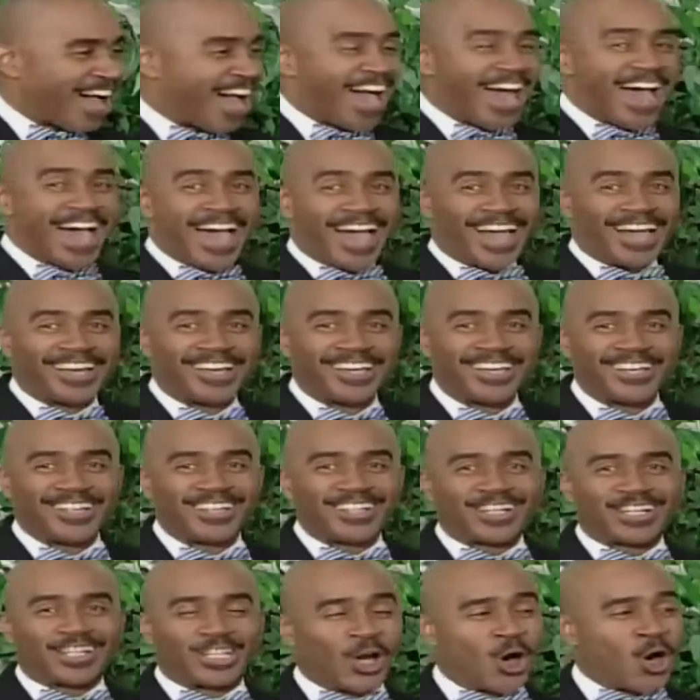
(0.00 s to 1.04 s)
huh?
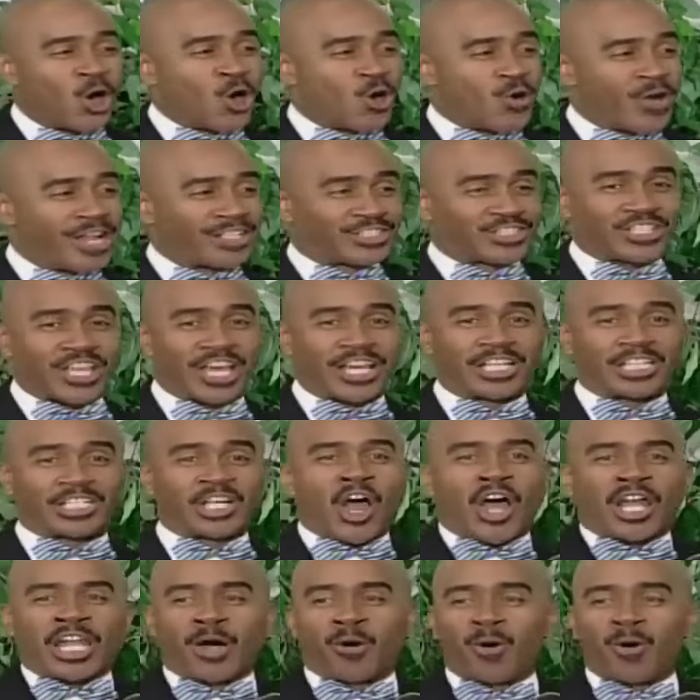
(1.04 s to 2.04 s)
Amen. Glory to God.